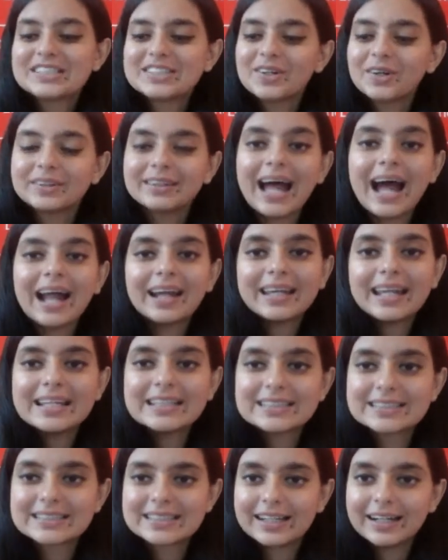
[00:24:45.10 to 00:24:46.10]
So that
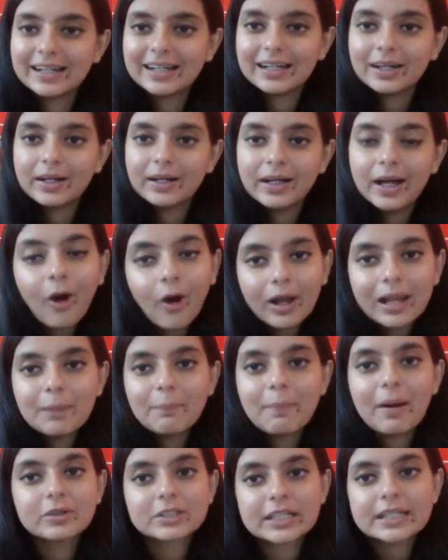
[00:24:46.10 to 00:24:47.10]
is all
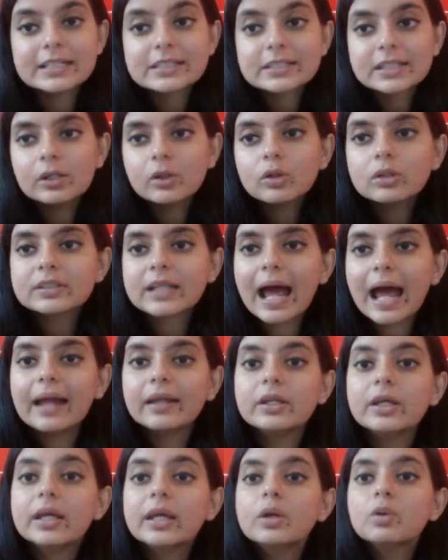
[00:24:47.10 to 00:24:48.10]
about interlude,
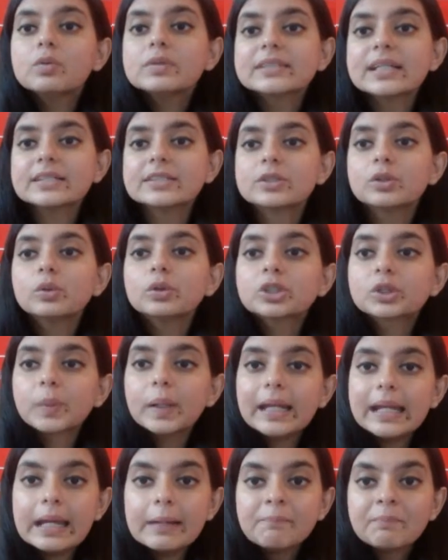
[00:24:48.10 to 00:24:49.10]
and he uses
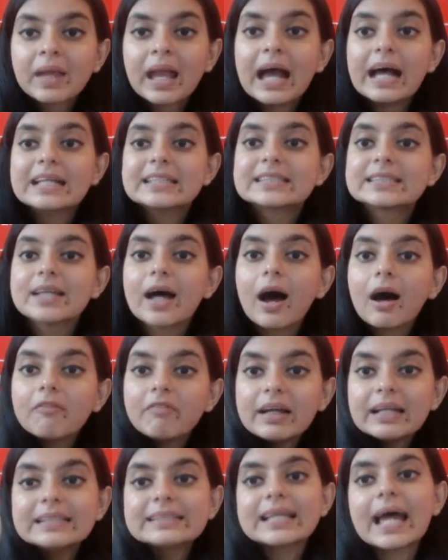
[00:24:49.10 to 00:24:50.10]
usually
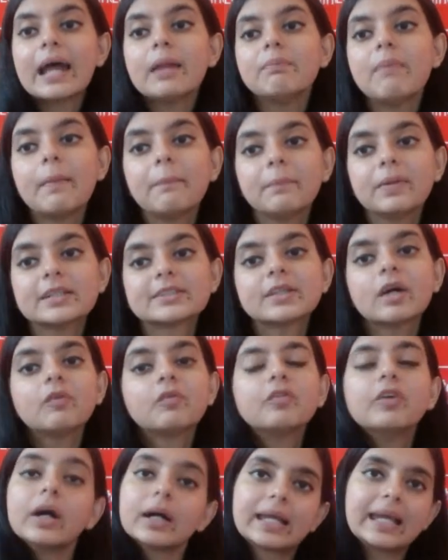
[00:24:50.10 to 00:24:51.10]
servants and members
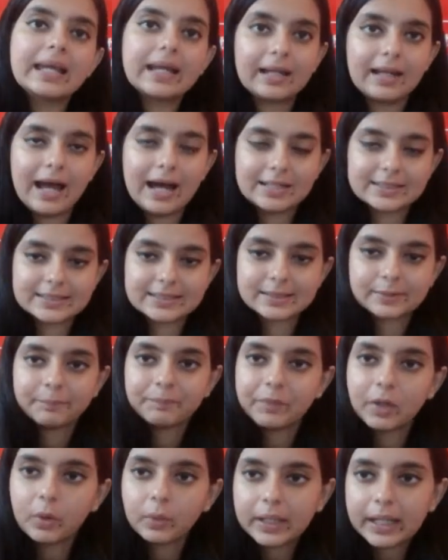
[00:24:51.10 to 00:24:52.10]
of working class,
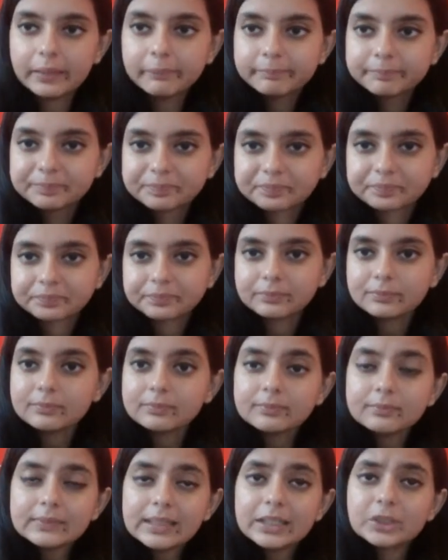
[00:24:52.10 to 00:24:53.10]
okay,
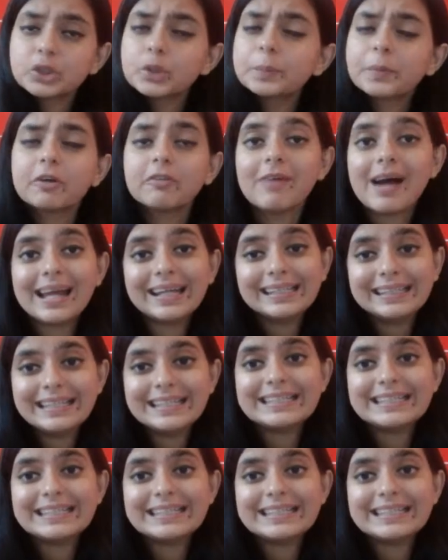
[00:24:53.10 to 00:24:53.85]
to provide